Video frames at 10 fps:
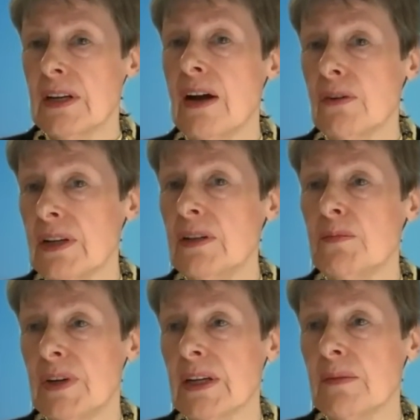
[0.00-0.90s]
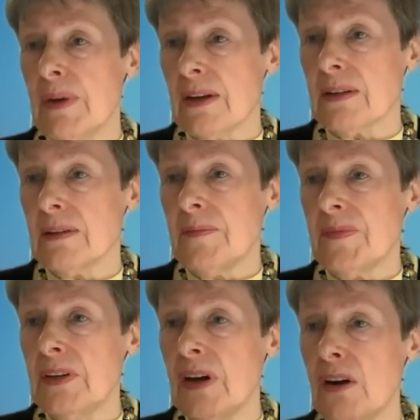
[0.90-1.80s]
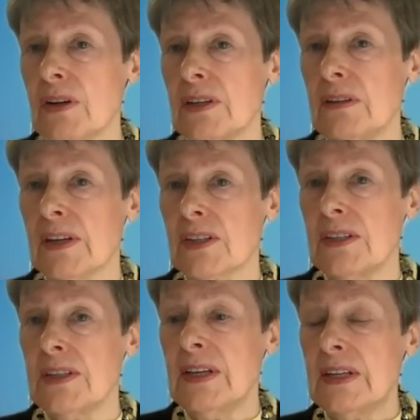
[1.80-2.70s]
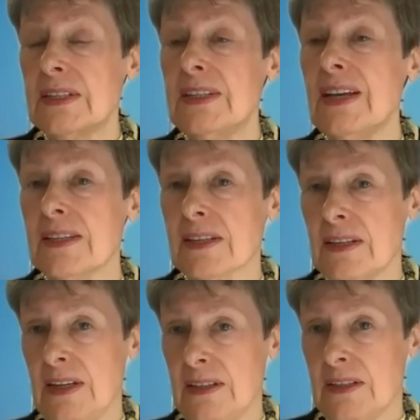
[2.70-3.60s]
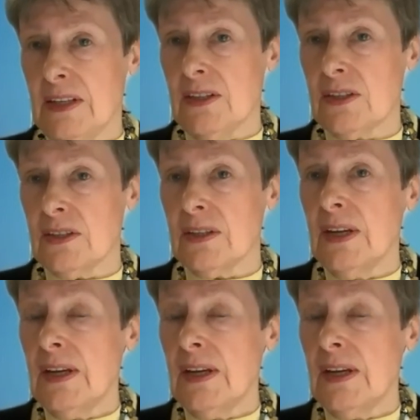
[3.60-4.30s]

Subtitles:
can you bring it back? How can you actually de-escalate the tension?